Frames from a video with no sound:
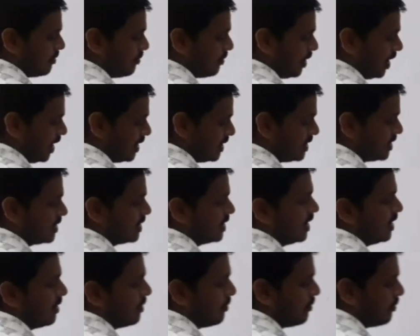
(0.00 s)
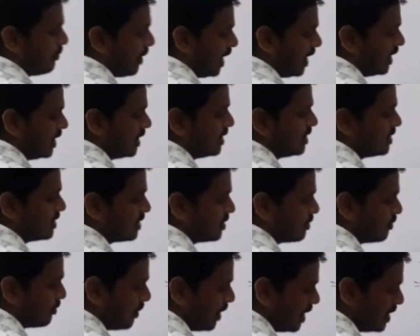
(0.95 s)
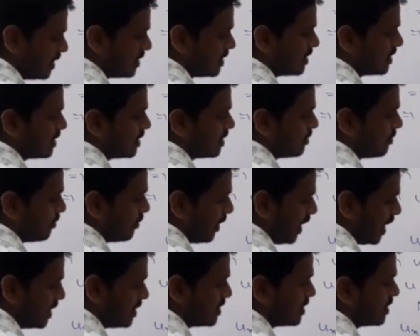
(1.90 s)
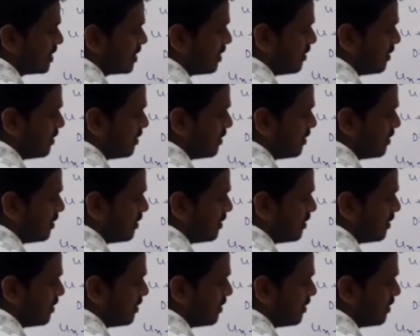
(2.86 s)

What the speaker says: plus minus plus plus